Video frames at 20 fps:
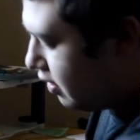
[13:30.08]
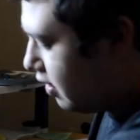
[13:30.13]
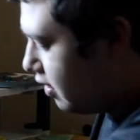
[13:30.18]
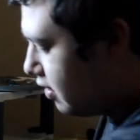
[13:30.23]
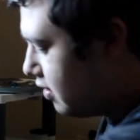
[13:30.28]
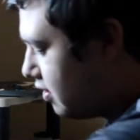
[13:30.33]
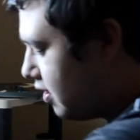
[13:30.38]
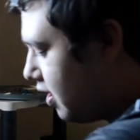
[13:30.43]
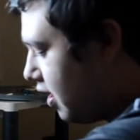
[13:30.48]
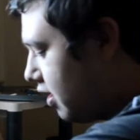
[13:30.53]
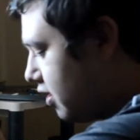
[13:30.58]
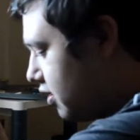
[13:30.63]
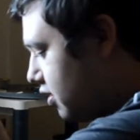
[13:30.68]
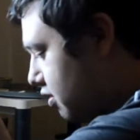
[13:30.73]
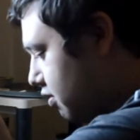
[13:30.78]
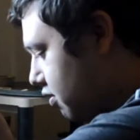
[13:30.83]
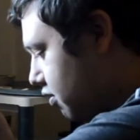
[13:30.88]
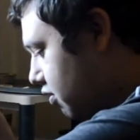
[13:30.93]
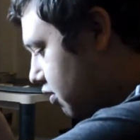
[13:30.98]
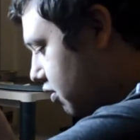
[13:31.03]
the
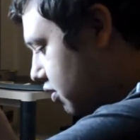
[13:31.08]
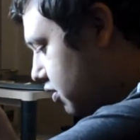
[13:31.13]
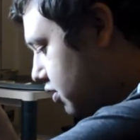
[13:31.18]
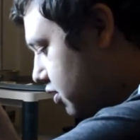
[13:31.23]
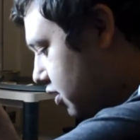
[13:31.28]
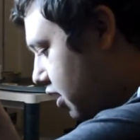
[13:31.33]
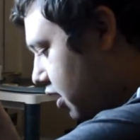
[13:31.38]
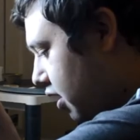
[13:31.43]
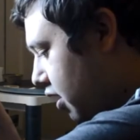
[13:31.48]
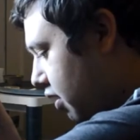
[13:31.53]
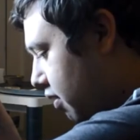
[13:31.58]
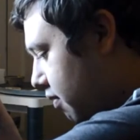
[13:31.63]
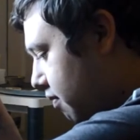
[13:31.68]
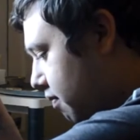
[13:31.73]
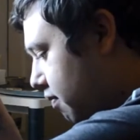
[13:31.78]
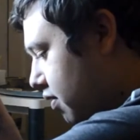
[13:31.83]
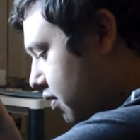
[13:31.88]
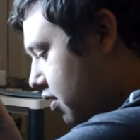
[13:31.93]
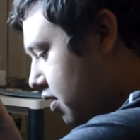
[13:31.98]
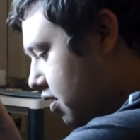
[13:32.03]
stash, because I am
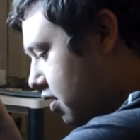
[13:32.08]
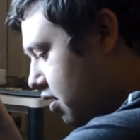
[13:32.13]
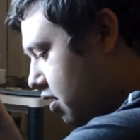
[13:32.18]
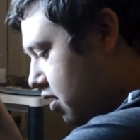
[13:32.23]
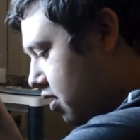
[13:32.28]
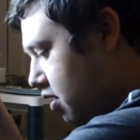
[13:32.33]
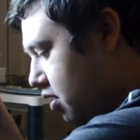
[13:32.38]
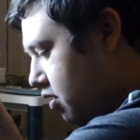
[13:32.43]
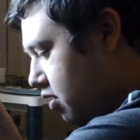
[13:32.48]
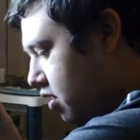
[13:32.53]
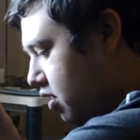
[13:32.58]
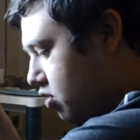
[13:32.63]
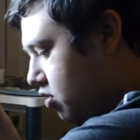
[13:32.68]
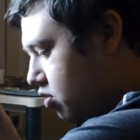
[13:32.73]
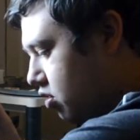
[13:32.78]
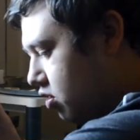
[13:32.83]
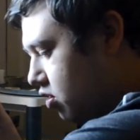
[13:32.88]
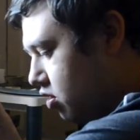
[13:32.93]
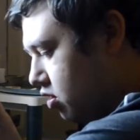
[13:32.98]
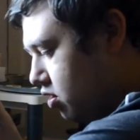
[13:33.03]

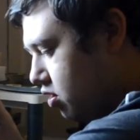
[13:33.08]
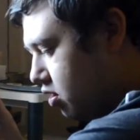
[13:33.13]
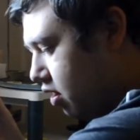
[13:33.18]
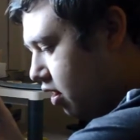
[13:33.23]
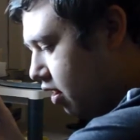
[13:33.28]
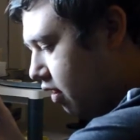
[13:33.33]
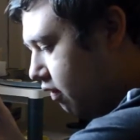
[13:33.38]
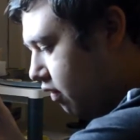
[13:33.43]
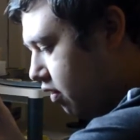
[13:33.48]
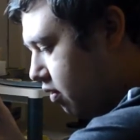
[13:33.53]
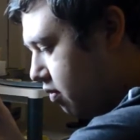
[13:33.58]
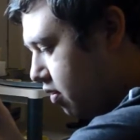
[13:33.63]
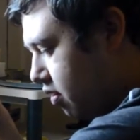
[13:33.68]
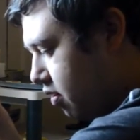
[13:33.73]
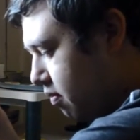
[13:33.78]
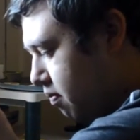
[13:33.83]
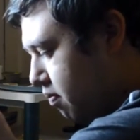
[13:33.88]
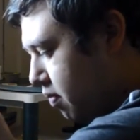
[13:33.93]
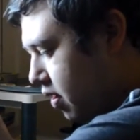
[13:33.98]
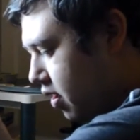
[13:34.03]
literally just over the
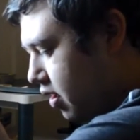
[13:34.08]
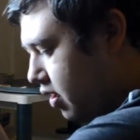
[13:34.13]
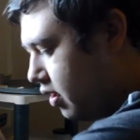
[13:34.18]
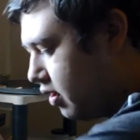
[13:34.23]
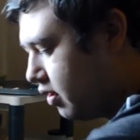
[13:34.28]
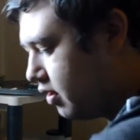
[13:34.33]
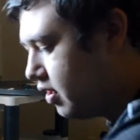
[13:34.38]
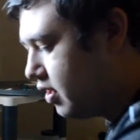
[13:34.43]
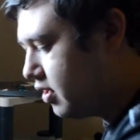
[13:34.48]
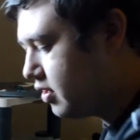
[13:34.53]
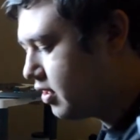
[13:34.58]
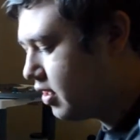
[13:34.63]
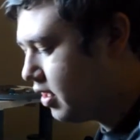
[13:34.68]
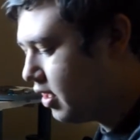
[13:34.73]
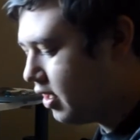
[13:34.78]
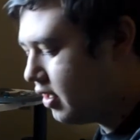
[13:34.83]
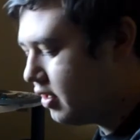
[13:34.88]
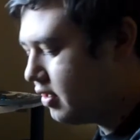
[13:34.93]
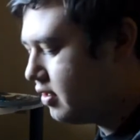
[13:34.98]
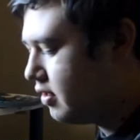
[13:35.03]
moon by this
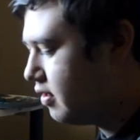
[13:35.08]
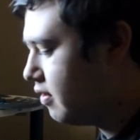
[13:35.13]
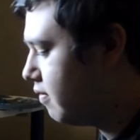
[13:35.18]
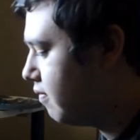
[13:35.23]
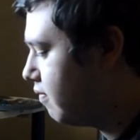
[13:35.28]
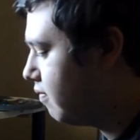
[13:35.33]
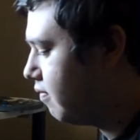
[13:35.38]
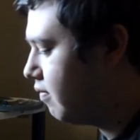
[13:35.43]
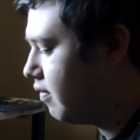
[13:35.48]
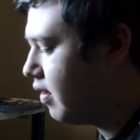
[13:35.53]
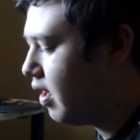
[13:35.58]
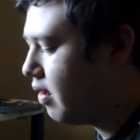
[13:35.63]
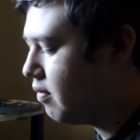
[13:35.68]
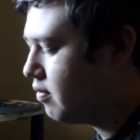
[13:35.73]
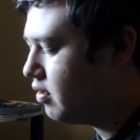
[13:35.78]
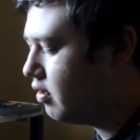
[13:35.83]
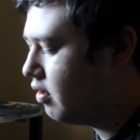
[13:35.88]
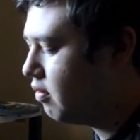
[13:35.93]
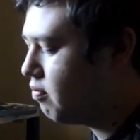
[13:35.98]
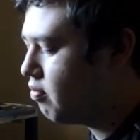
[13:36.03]
kit.
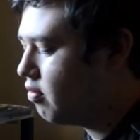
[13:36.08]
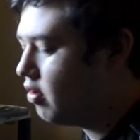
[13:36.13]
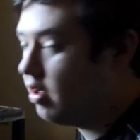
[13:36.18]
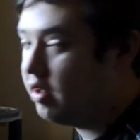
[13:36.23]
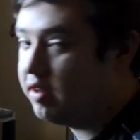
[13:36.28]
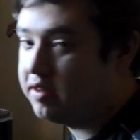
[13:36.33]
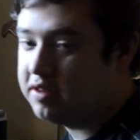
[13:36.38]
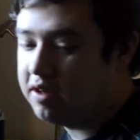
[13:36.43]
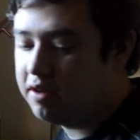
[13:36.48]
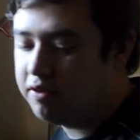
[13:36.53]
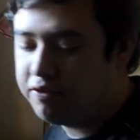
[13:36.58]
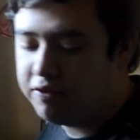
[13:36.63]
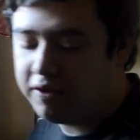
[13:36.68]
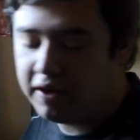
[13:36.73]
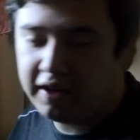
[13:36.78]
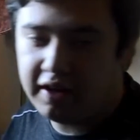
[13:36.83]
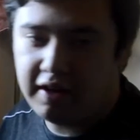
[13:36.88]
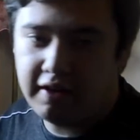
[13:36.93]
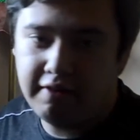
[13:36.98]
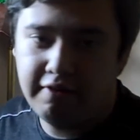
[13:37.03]
Absolutely brilliant, so
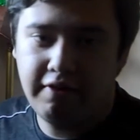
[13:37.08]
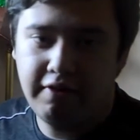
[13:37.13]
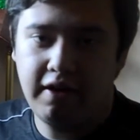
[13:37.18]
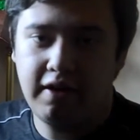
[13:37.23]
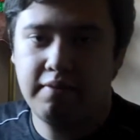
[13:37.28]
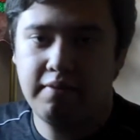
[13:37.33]
thank you very